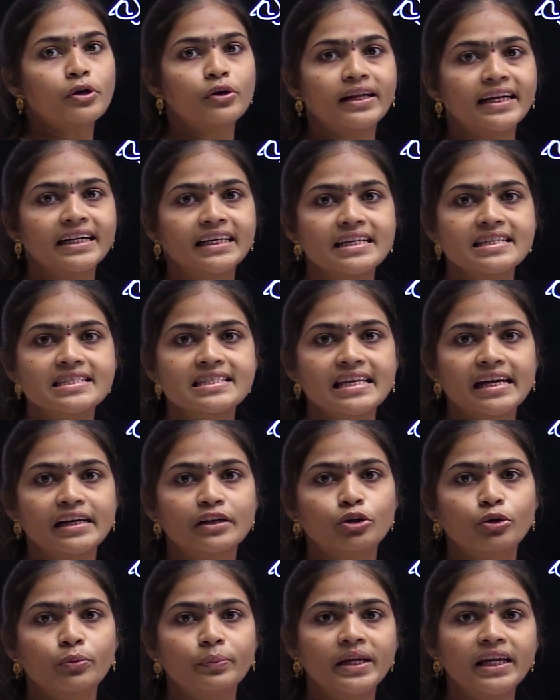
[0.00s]
product is
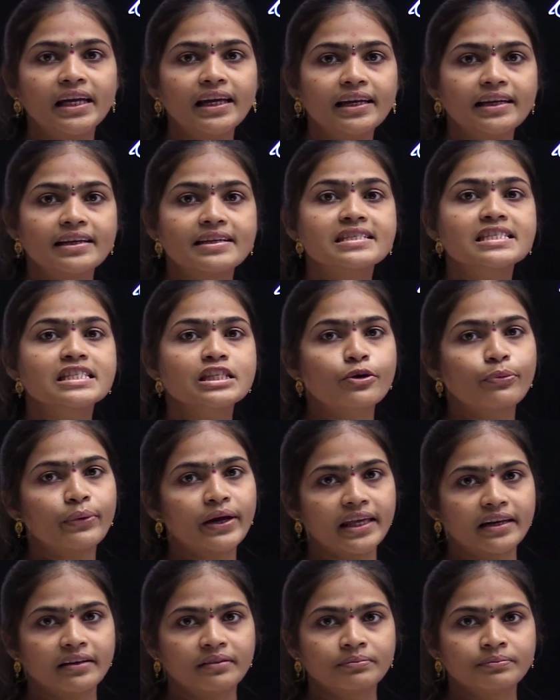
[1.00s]
said to be a
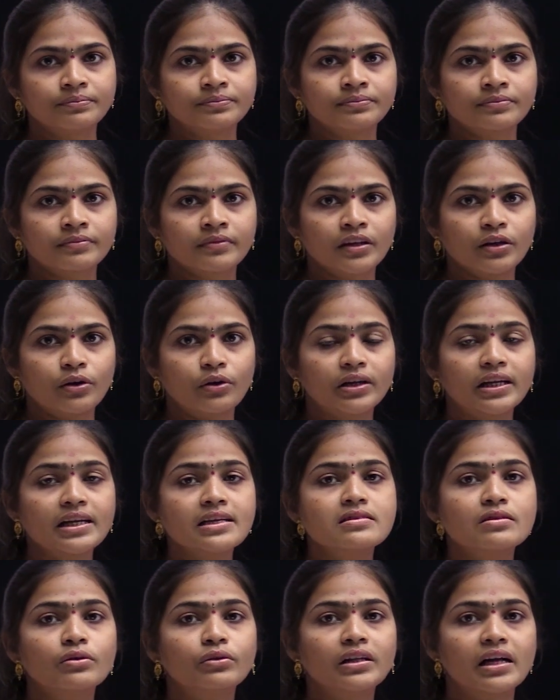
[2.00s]
square. Okay,
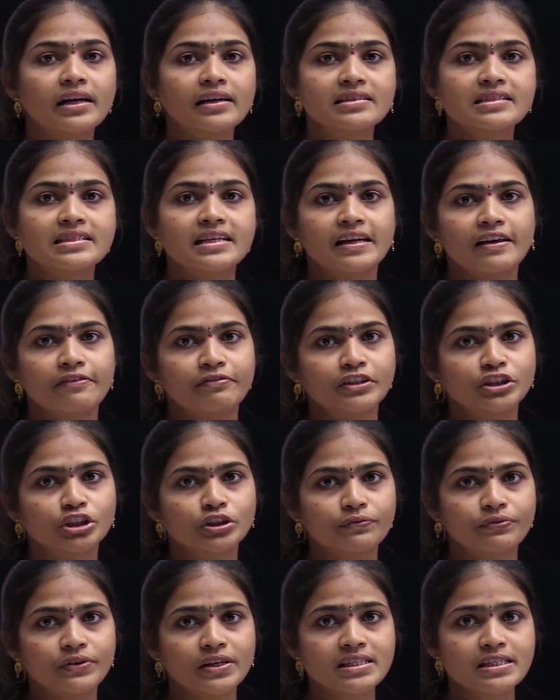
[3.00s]
so that is the
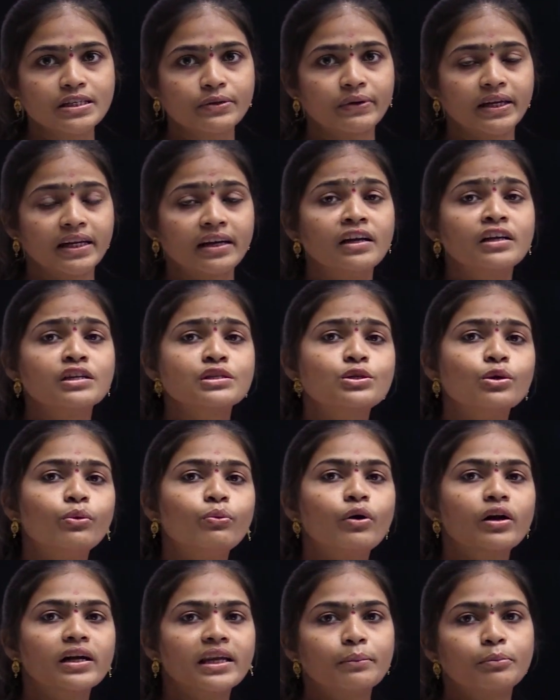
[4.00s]
definition for square. So
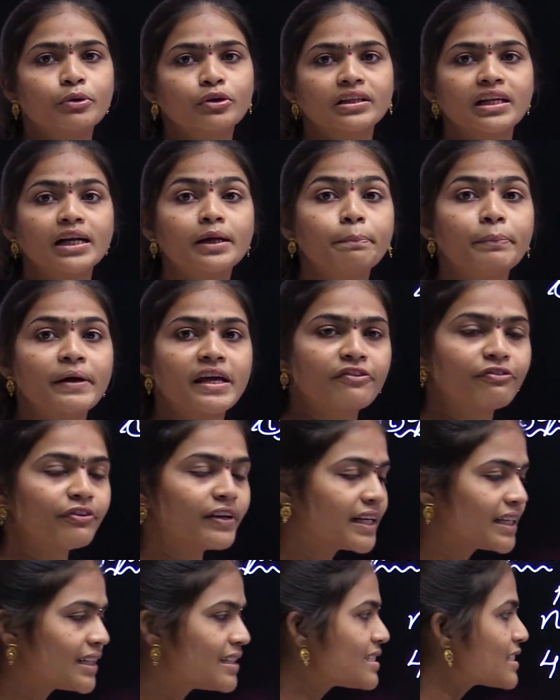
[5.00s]
what about that
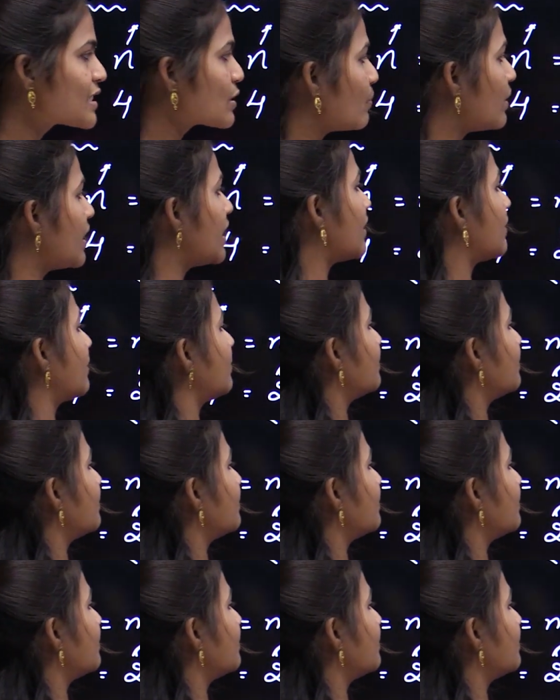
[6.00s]
perfect square?